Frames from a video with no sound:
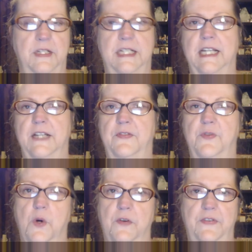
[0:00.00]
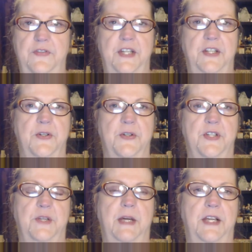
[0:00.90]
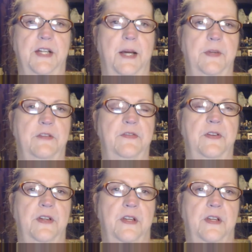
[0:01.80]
dead for 15 years and my adoptive